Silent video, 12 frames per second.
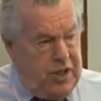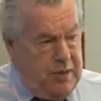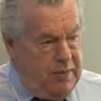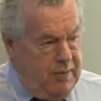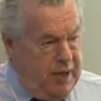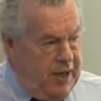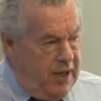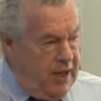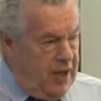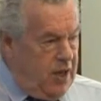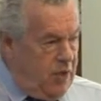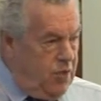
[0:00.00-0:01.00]
dopamine,
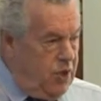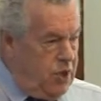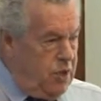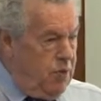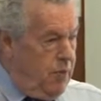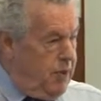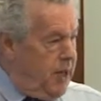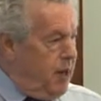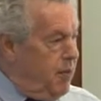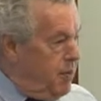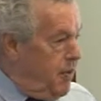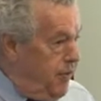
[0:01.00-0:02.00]
which is what we get
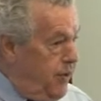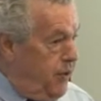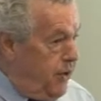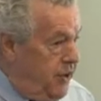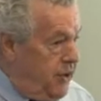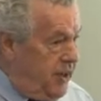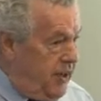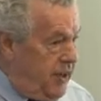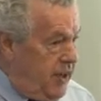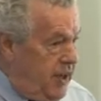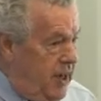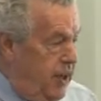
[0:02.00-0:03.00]
when we feel good.
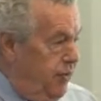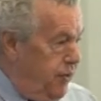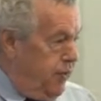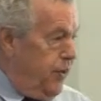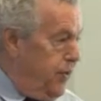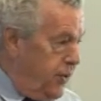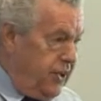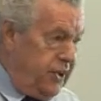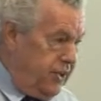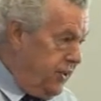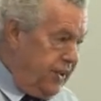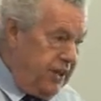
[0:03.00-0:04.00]
And if you feel good,
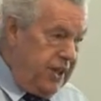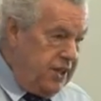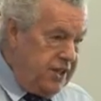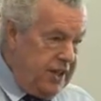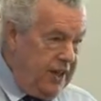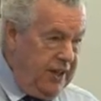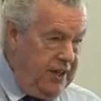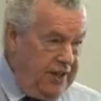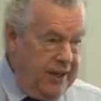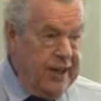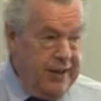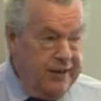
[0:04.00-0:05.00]
you don't need to take
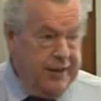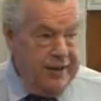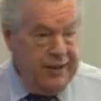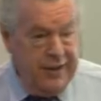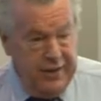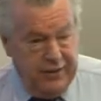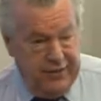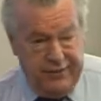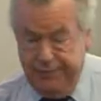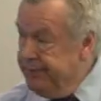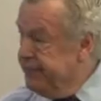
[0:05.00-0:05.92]
cocaine or anything else.